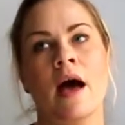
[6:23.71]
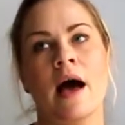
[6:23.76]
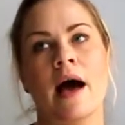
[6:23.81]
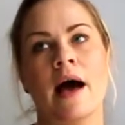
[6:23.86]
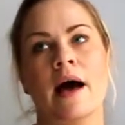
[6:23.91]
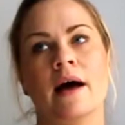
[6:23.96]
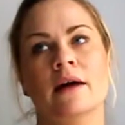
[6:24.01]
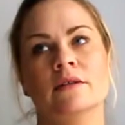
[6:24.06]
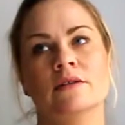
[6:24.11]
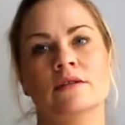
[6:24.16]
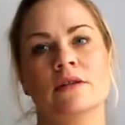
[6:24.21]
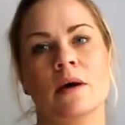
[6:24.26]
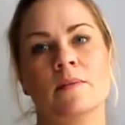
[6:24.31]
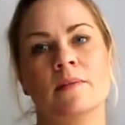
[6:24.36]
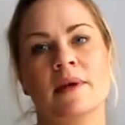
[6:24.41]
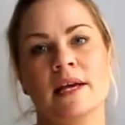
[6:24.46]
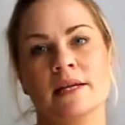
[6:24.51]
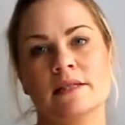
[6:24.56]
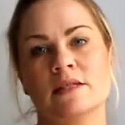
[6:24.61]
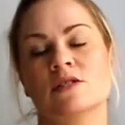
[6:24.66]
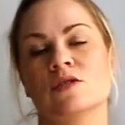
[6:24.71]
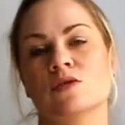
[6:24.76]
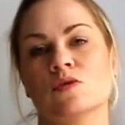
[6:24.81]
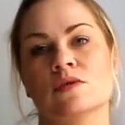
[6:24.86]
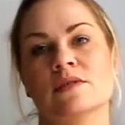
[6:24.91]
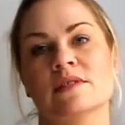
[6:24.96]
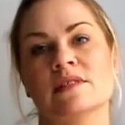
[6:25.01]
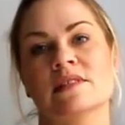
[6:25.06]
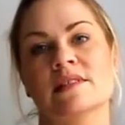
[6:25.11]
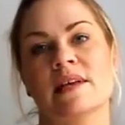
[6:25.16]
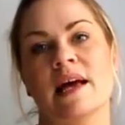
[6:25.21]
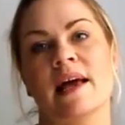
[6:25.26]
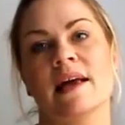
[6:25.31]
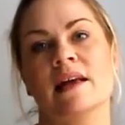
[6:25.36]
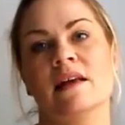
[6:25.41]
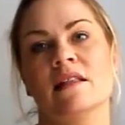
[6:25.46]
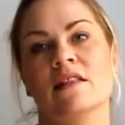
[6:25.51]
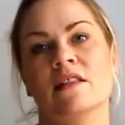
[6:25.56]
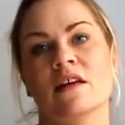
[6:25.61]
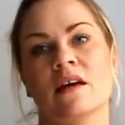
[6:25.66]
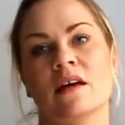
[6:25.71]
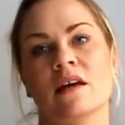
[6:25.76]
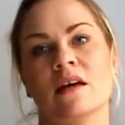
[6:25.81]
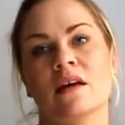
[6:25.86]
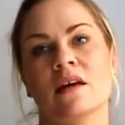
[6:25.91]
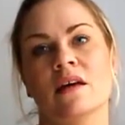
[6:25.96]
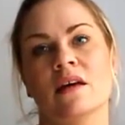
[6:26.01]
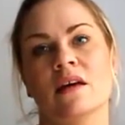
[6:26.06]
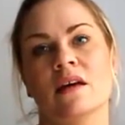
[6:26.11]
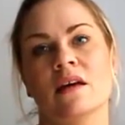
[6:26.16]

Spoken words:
and I'm here to sort of say that